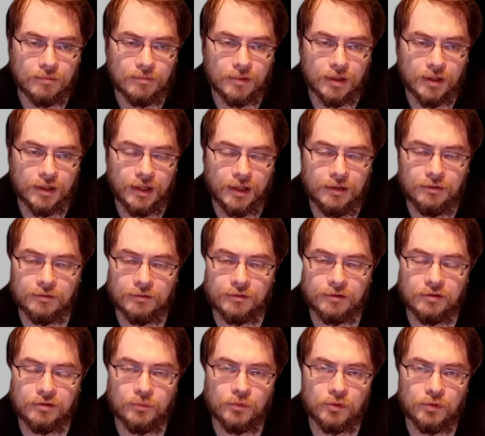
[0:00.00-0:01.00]
handle it
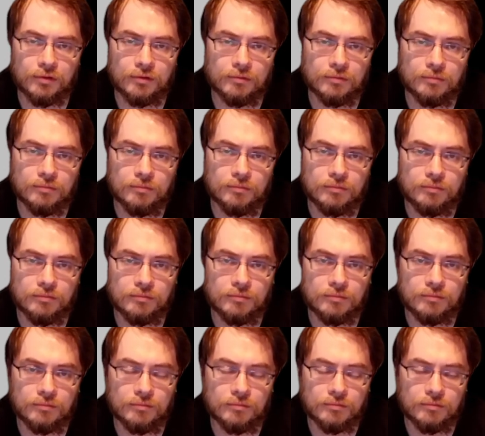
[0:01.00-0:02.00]
anymore.
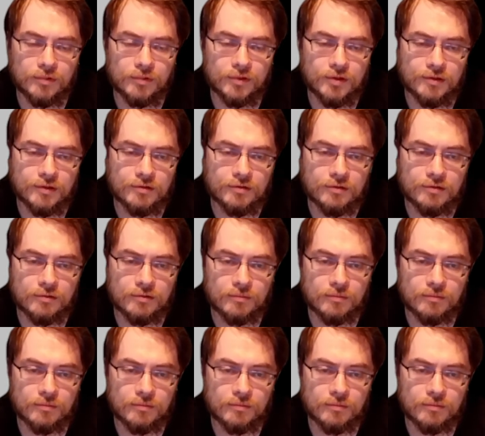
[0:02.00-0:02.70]
It's